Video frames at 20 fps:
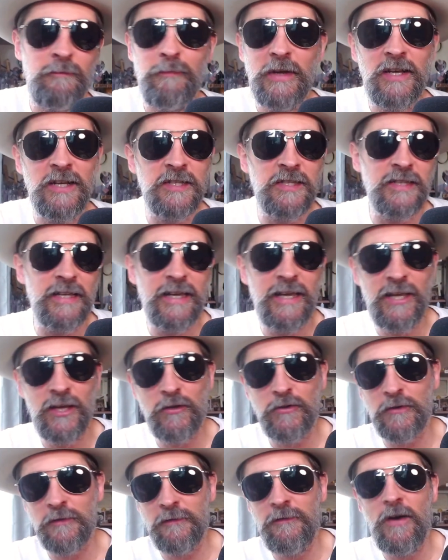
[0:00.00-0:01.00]
because they
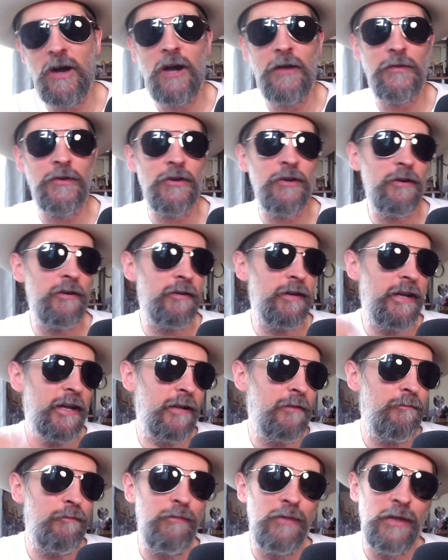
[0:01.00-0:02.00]
killed her father,
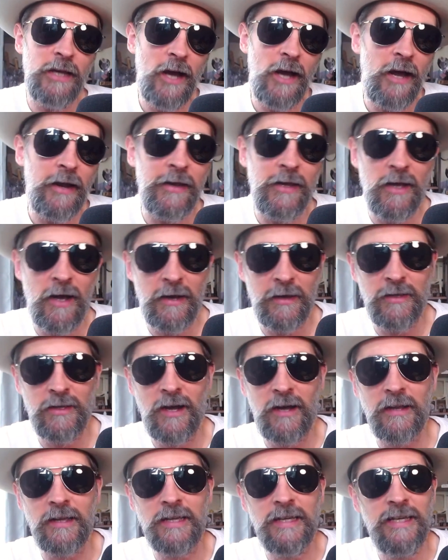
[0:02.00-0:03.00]
and yada, yada,
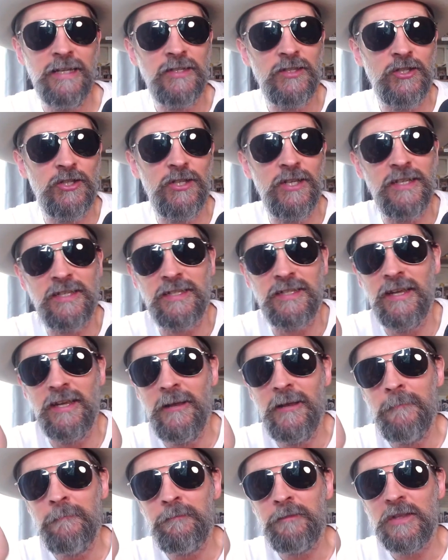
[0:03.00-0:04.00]
yada. It's just
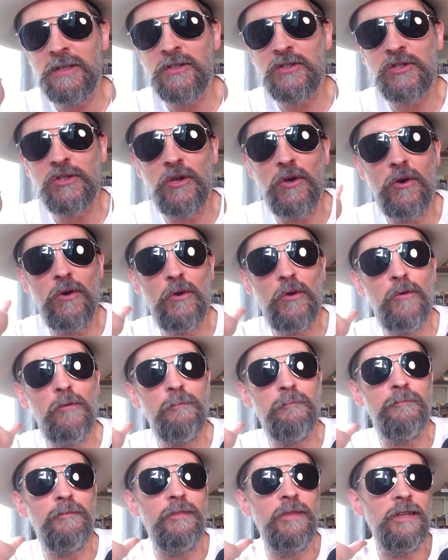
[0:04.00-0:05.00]

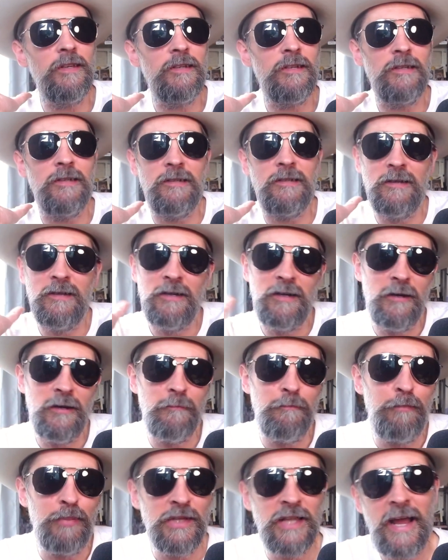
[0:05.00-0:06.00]
so
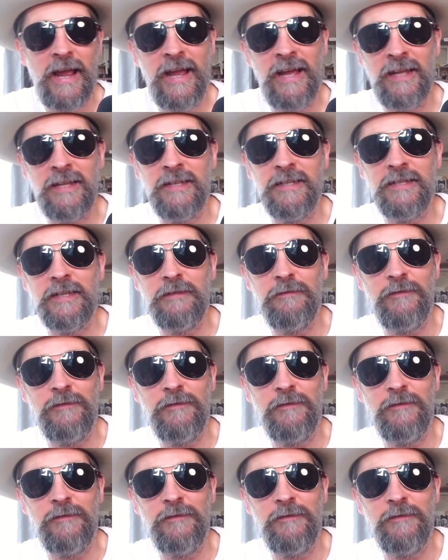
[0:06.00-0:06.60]
bland and